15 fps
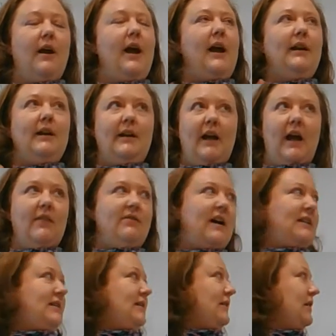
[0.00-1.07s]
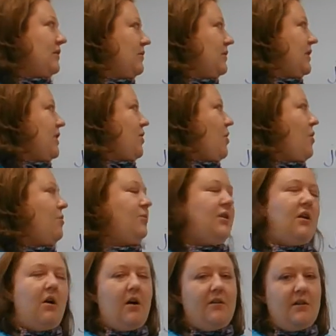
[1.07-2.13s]
And again, that's literally
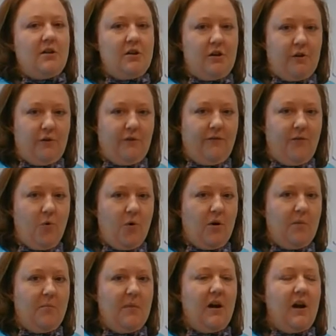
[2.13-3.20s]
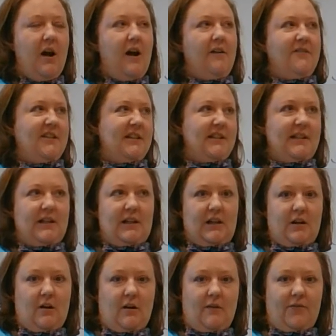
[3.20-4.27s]
only on the new form of
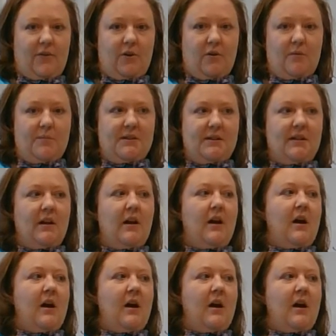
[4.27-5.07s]
CER verbs.